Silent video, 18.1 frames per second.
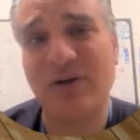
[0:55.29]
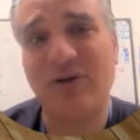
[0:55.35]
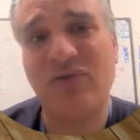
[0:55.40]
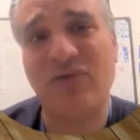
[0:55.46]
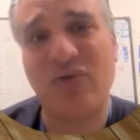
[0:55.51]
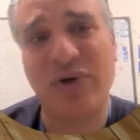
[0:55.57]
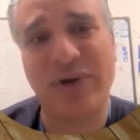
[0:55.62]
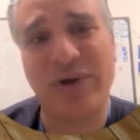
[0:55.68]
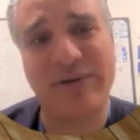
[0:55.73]

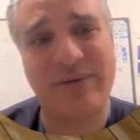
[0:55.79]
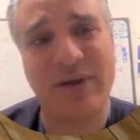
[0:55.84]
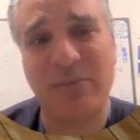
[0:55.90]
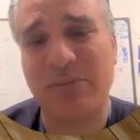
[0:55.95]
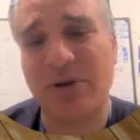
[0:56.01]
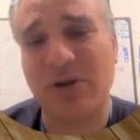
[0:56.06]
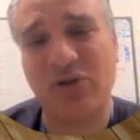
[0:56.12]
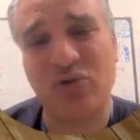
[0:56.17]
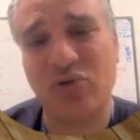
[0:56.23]
for
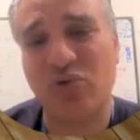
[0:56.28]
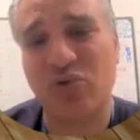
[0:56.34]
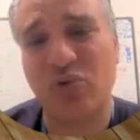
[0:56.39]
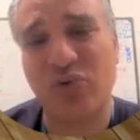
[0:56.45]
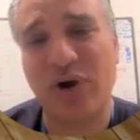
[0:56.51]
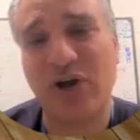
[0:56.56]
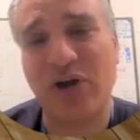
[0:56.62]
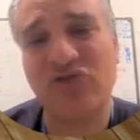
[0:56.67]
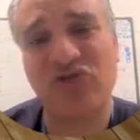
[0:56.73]
example, due to
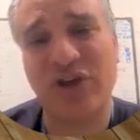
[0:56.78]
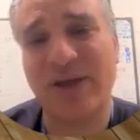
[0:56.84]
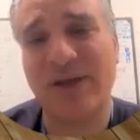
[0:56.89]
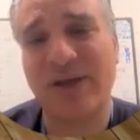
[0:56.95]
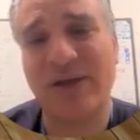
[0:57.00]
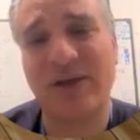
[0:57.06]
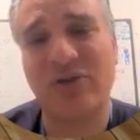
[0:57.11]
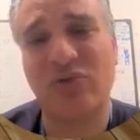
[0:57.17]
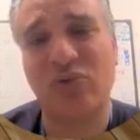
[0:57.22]

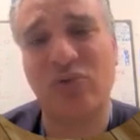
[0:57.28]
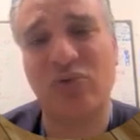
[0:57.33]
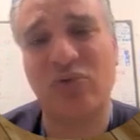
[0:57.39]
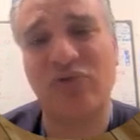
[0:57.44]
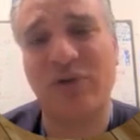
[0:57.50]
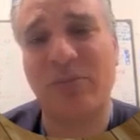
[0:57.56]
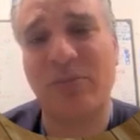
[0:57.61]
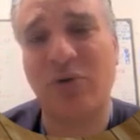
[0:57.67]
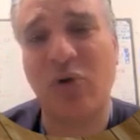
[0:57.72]
rushing to do
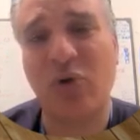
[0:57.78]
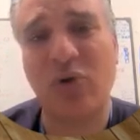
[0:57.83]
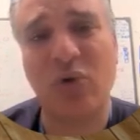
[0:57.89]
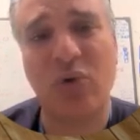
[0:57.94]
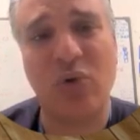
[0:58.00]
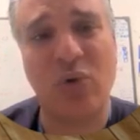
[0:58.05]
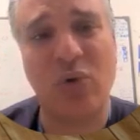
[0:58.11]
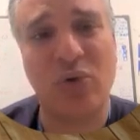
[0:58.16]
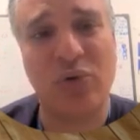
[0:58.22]
the
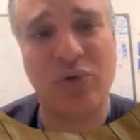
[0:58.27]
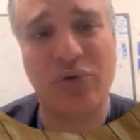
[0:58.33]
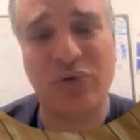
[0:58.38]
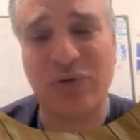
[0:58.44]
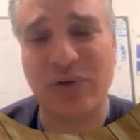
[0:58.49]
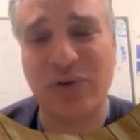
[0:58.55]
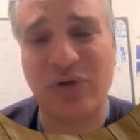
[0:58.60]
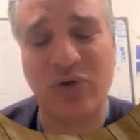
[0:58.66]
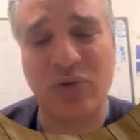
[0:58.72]
block, or
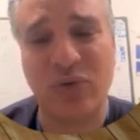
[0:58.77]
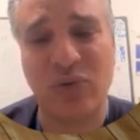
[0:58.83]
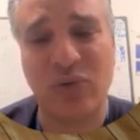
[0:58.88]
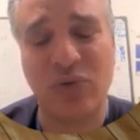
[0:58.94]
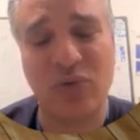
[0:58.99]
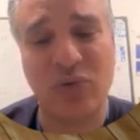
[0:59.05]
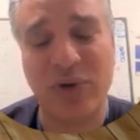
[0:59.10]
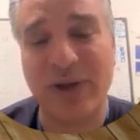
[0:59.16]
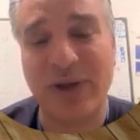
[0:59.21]

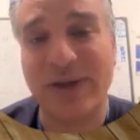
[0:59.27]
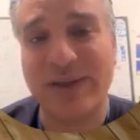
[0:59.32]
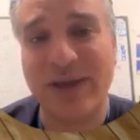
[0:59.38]
during